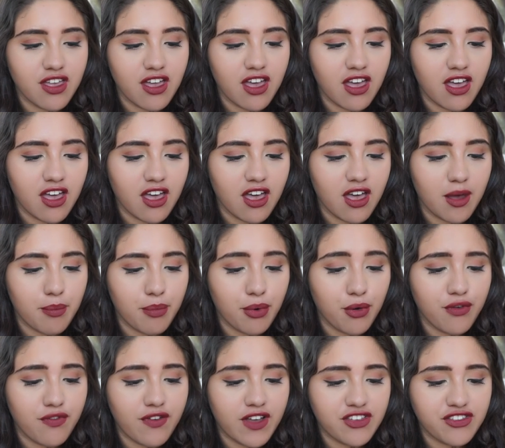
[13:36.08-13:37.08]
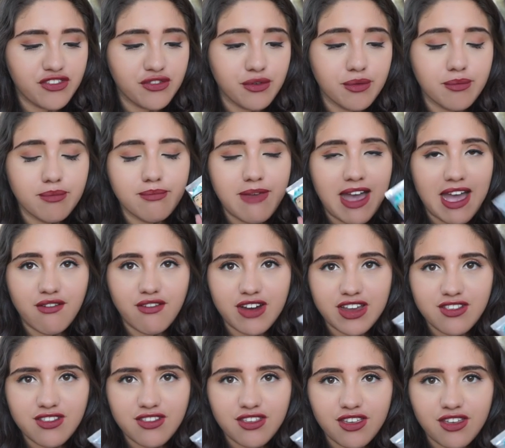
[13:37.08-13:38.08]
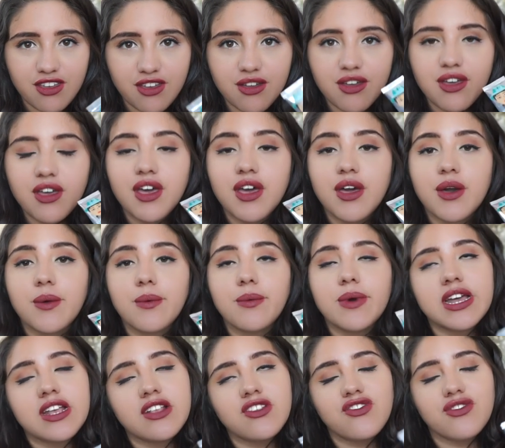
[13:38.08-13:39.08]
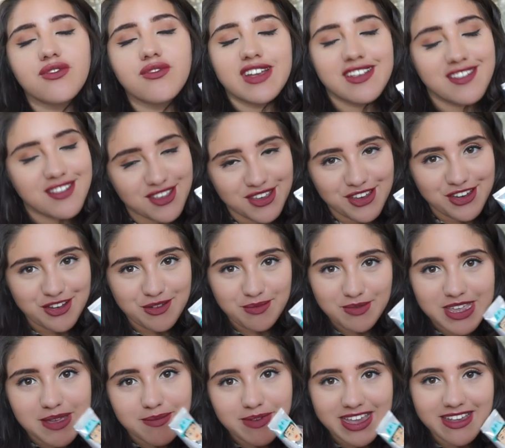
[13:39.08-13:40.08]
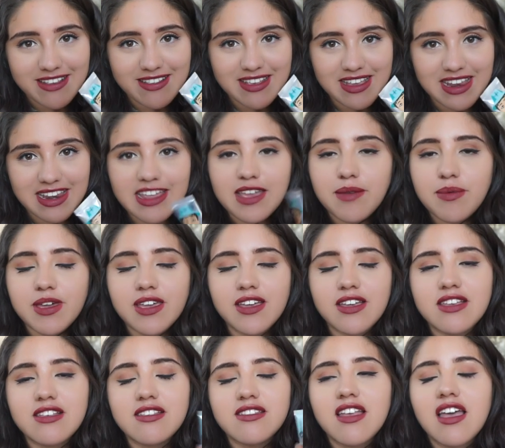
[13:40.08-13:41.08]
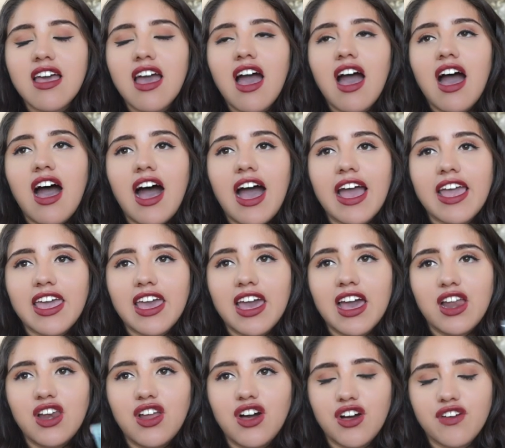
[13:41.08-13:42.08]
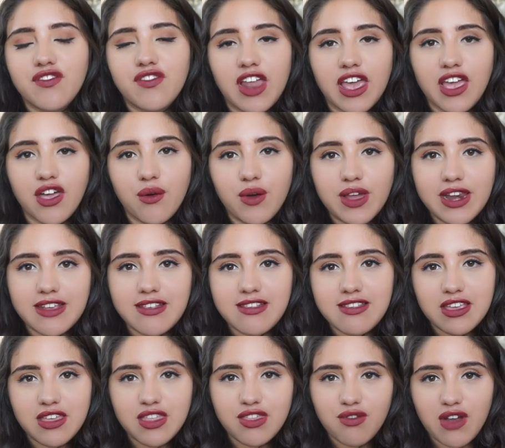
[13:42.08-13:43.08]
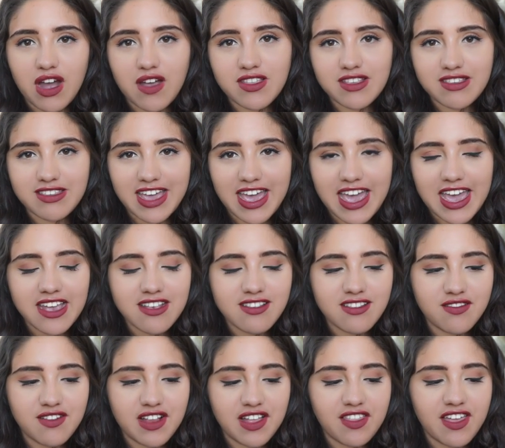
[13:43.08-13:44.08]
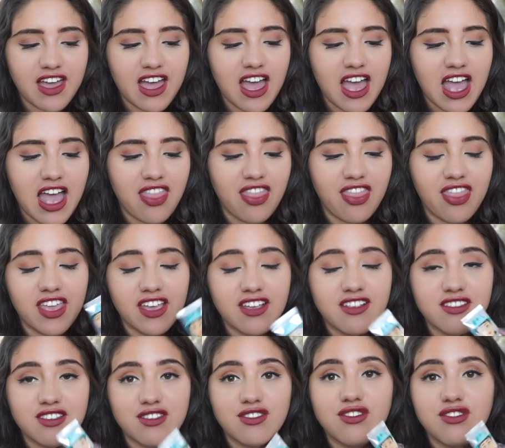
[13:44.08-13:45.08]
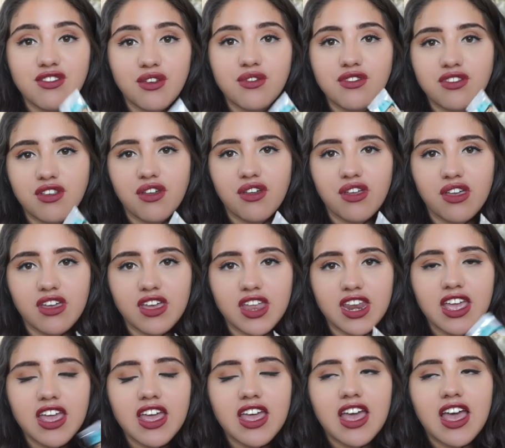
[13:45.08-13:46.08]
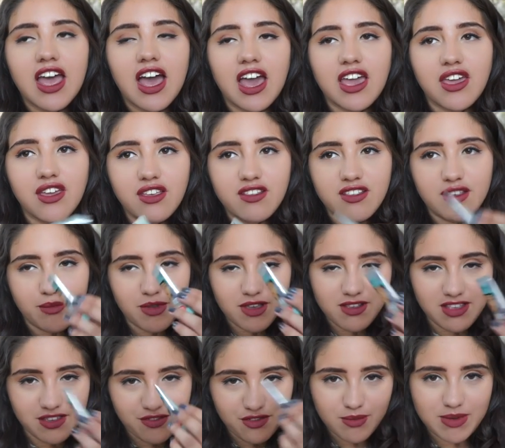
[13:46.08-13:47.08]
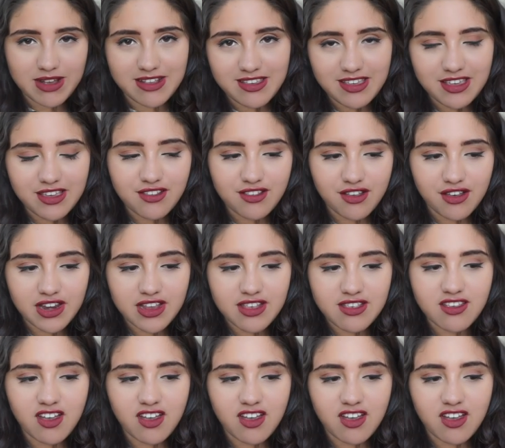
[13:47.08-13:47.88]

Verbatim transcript: the Professional Matte Rescue, which rescued me basically because I get a lot of like oily skin throughout the day and stuff like that, and this is so so good. I use it mostly for my T-zone and stuff.